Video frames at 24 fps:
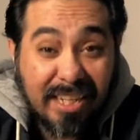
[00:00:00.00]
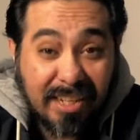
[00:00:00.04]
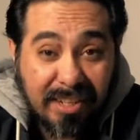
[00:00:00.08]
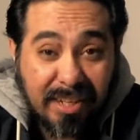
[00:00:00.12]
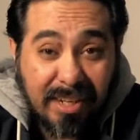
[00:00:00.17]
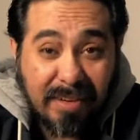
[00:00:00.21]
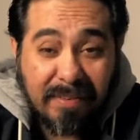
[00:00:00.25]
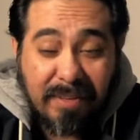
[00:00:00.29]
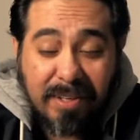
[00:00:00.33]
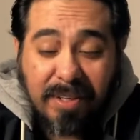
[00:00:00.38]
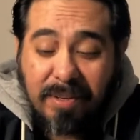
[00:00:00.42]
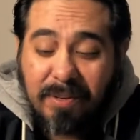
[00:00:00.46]
You'll
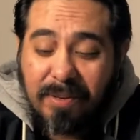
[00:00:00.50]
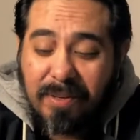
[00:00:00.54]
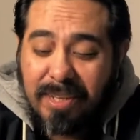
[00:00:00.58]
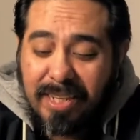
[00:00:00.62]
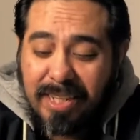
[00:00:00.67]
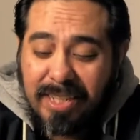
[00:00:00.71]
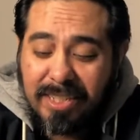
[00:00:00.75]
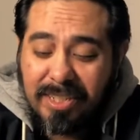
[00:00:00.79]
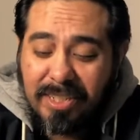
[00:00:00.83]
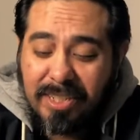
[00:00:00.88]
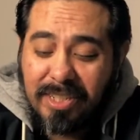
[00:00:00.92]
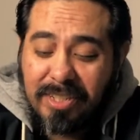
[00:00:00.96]
never know
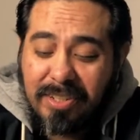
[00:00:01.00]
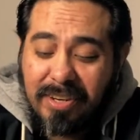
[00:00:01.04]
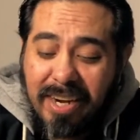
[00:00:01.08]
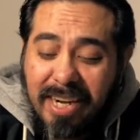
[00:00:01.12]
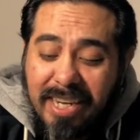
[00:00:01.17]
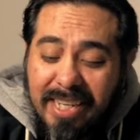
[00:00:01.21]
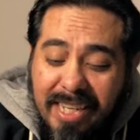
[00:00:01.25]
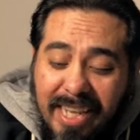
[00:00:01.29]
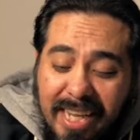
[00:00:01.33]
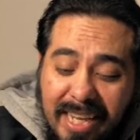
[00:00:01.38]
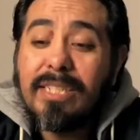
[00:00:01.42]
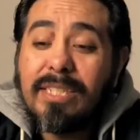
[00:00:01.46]
unless you
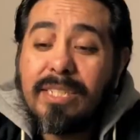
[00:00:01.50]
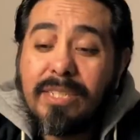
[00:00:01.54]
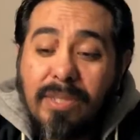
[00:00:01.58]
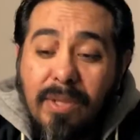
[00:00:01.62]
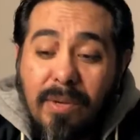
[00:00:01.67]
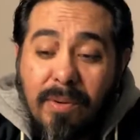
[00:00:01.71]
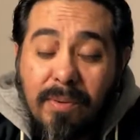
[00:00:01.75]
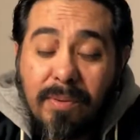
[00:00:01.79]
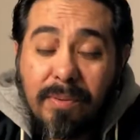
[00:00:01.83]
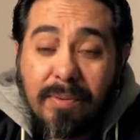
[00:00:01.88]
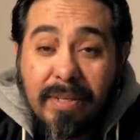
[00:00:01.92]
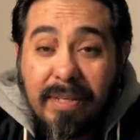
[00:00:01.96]
try that.
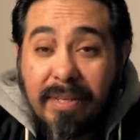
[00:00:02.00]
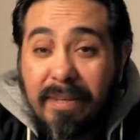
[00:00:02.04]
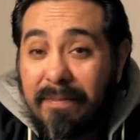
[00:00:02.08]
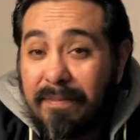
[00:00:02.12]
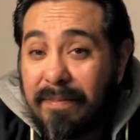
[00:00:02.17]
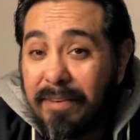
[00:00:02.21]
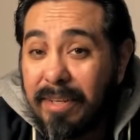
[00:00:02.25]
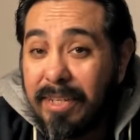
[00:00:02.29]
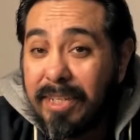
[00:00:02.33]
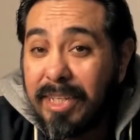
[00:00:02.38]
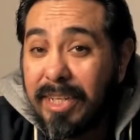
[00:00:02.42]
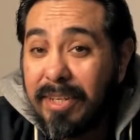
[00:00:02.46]
So if
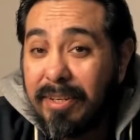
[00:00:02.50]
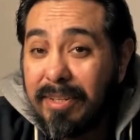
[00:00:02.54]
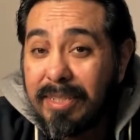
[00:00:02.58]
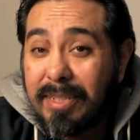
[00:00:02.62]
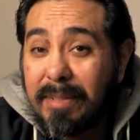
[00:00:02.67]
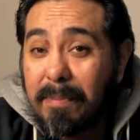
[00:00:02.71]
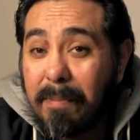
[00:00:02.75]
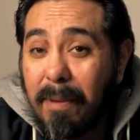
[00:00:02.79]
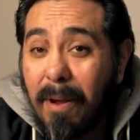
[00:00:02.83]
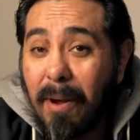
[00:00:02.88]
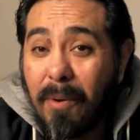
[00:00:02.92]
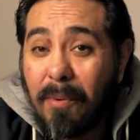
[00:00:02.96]
you're curious
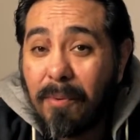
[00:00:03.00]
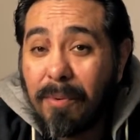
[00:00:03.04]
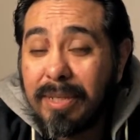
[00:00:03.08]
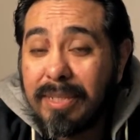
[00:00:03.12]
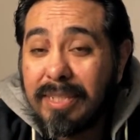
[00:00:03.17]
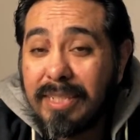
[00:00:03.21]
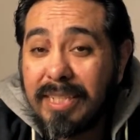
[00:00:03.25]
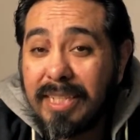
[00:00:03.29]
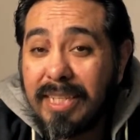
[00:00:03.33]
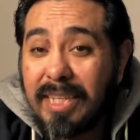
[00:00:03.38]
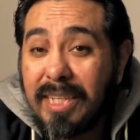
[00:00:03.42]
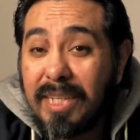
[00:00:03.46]
about
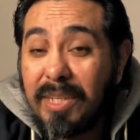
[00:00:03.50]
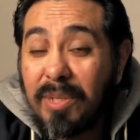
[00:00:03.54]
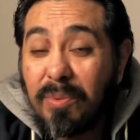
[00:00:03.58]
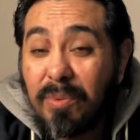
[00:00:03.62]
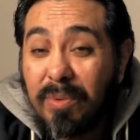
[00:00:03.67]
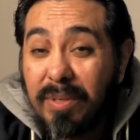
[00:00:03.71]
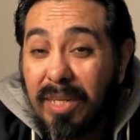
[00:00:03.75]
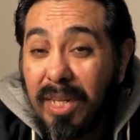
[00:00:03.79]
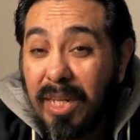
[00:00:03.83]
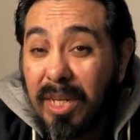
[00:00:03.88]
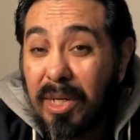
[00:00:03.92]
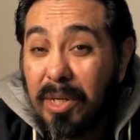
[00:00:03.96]
whiskey, you
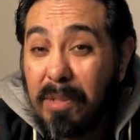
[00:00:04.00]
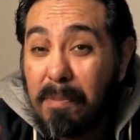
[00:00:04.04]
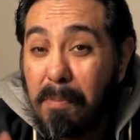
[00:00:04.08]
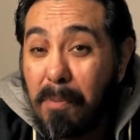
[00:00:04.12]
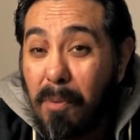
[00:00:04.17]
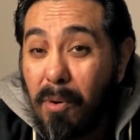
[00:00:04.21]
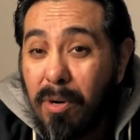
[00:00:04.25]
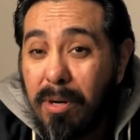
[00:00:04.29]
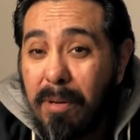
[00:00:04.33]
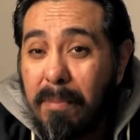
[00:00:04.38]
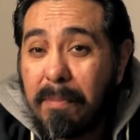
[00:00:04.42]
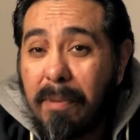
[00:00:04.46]
want to learn
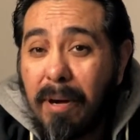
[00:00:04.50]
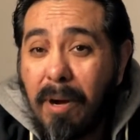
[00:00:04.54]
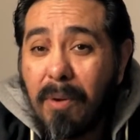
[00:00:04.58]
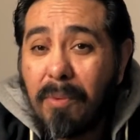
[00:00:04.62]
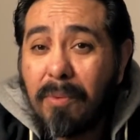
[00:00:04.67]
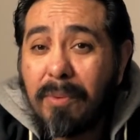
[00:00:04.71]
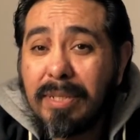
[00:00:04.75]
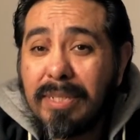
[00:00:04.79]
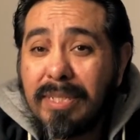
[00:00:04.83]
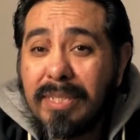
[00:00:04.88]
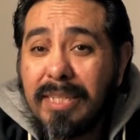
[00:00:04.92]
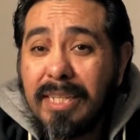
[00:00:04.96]
more about
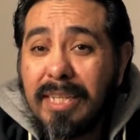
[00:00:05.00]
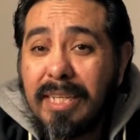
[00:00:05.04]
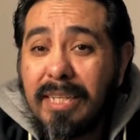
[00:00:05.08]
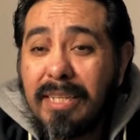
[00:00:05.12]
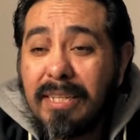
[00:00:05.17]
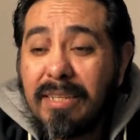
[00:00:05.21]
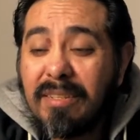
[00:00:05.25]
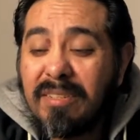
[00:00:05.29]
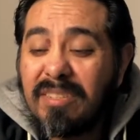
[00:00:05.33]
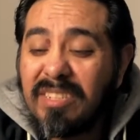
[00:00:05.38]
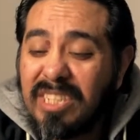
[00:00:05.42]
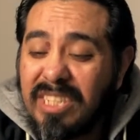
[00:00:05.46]

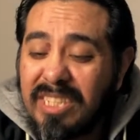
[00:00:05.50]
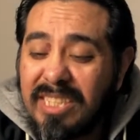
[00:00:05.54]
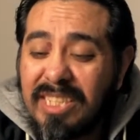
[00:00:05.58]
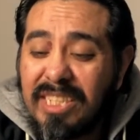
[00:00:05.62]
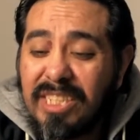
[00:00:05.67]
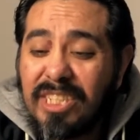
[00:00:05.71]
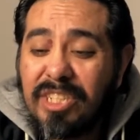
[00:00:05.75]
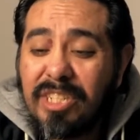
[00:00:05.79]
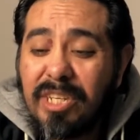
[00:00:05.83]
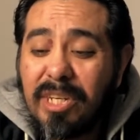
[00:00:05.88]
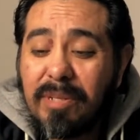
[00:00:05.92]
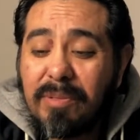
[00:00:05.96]
whiskey, just
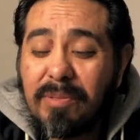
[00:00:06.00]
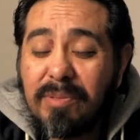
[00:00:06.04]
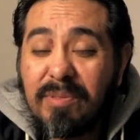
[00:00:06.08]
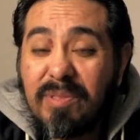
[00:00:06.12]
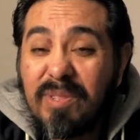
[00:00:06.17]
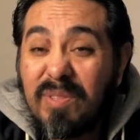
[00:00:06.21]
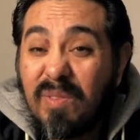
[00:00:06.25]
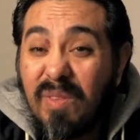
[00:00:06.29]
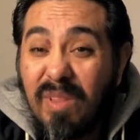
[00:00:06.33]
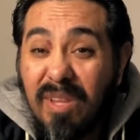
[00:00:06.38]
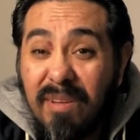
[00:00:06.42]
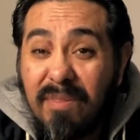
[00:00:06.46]
in general,
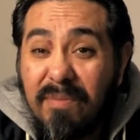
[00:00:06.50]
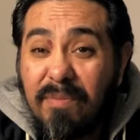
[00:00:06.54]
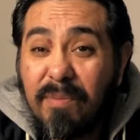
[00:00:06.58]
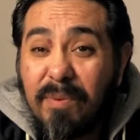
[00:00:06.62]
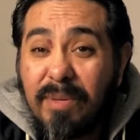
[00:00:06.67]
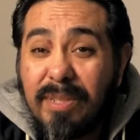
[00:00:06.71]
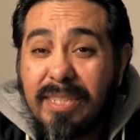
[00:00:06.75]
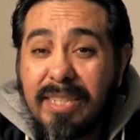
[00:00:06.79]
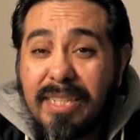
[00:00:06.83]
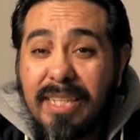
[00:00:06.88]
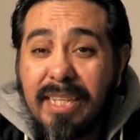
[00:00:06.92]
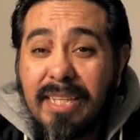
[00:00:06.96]
you love
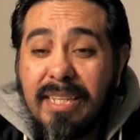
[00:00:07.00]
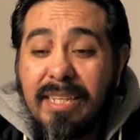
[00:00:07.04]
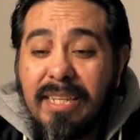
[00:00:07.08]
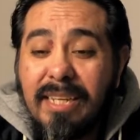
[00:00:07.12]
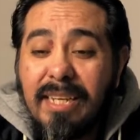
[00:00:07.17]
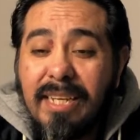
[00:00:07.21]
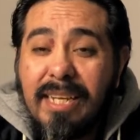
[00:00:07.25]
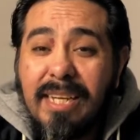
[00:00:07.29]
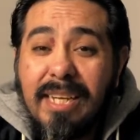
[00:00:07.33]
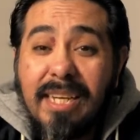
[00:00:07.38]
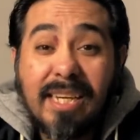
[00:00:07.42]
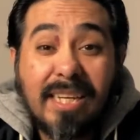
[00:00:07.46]
whiskey,
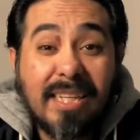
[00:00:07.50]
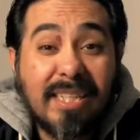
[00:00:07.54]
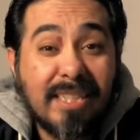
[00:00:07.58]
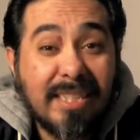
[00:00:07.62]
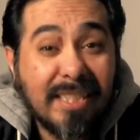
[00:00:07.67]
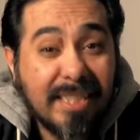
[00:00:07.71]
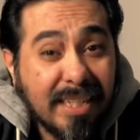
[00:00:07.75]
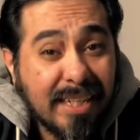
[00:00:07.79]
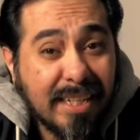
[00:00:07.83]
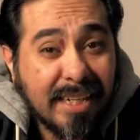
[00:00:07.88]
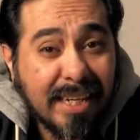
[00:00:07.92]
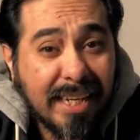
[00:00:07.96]

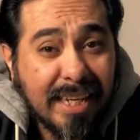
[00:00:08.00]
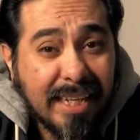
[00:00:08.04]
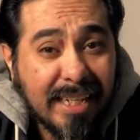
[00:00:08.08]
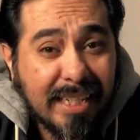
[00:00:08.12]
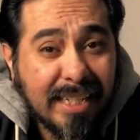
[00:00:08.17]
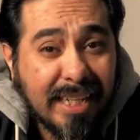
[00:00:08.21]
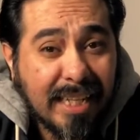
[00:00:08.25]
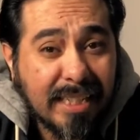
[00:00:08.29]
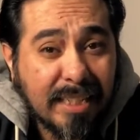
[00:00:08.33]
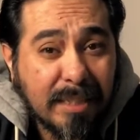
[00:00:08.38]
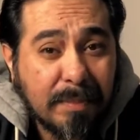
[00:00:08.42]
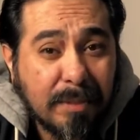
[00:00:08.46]
consider hitting
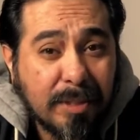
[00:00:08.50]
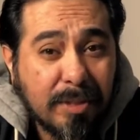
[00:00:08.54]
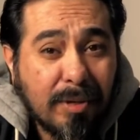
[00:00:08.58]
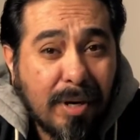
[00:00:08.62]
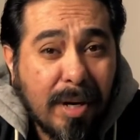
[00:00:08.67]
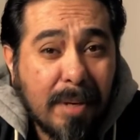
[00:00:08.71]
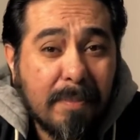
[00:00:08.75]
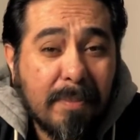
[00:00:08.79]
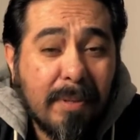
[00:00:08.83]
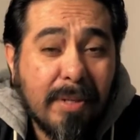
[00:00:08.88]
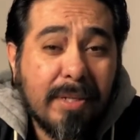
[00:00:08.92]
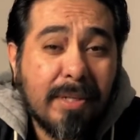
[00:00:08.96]
that
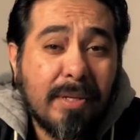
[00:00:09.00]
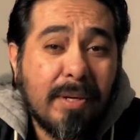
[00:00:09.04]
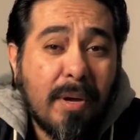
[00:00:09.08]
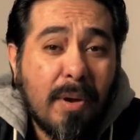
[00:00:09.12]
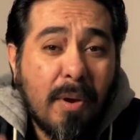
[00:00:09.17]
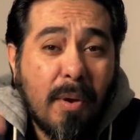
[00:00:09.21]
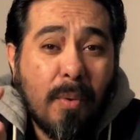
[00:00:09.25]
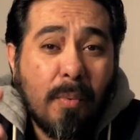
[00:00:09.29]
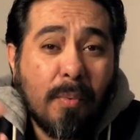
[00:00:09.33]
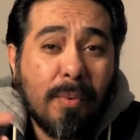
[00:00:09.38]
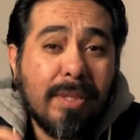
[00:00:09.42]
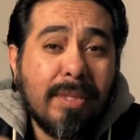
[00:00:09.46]
subscribe button
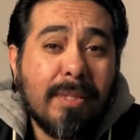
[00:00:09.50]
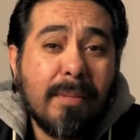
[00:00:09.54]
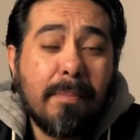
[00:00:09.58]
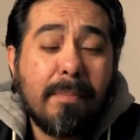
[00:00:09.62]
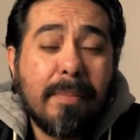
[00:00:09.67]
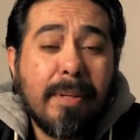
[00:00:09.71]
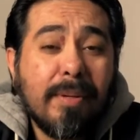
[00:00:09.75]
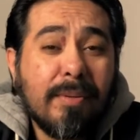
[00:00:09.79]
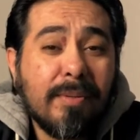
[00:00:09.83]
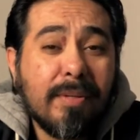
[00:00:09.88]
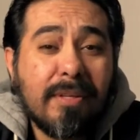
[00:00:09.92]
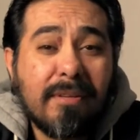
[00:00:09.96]
with the
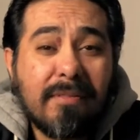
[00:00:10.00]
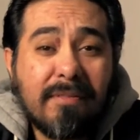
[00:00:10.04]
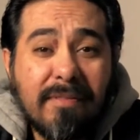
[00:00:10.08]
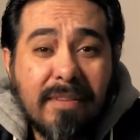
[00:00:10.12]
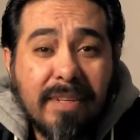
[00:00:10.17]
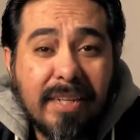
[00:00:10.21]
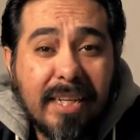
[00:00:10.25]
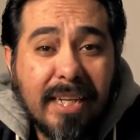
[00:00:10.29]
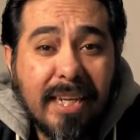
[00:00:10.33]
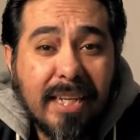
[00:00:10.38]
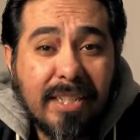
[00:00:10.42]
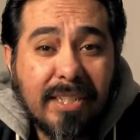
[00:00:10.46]
bell
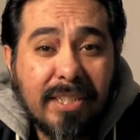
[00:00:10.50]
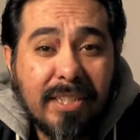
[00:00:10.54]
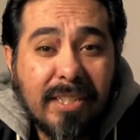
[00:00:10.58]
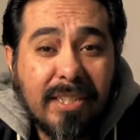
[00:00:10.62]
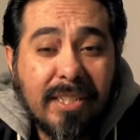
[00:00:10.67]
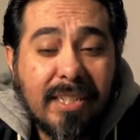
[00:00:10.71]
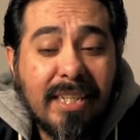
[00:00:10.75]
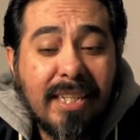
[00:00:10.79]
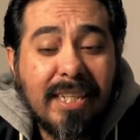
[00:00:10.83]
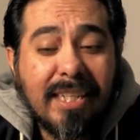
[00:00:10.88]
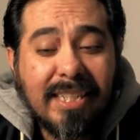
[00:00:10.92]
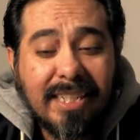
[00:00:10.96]

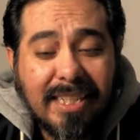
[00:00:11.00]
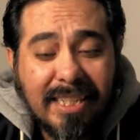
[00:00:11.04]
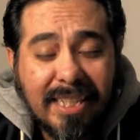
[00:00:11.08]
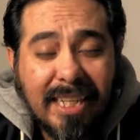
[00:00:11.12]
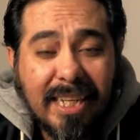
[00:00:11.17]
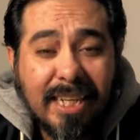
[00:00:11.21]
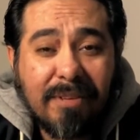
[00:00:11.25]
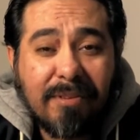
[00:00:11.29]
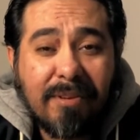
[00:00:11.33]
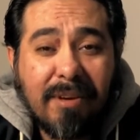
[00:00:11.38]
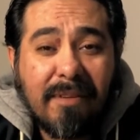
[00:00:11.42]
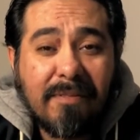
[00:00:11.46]
notification.
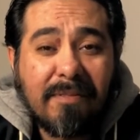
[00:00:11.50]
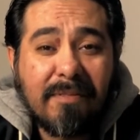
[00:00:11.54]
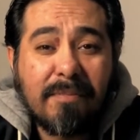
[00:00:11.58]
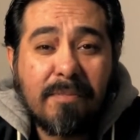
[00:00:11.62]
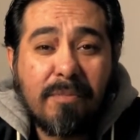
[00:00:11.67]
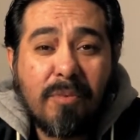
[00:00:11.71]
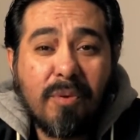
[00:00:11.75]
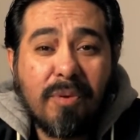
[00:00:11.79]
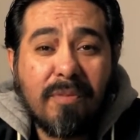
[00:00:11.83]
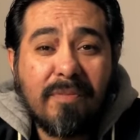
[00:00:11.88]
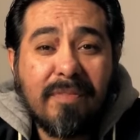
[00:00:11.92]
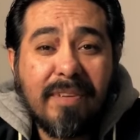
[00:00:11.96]
Stick around for
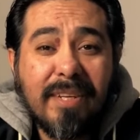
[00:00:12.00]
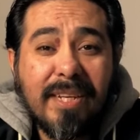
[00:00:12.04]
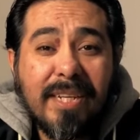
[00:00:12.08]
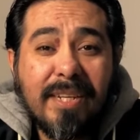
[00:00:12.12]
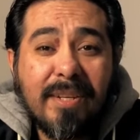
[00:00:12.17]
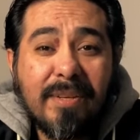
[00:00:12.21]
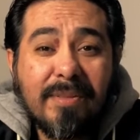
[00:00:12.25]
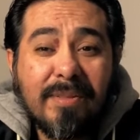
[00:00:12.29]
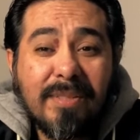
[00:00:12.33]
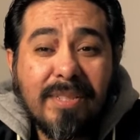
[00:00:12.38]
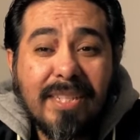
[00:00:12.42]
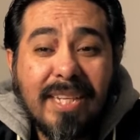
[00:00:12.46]
more
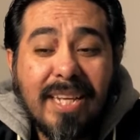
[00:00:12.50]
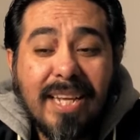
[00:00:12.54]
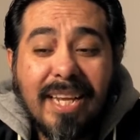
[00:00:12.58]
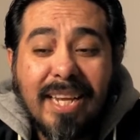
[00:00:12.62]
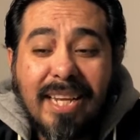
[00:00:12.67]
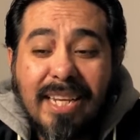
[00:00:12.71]
videos.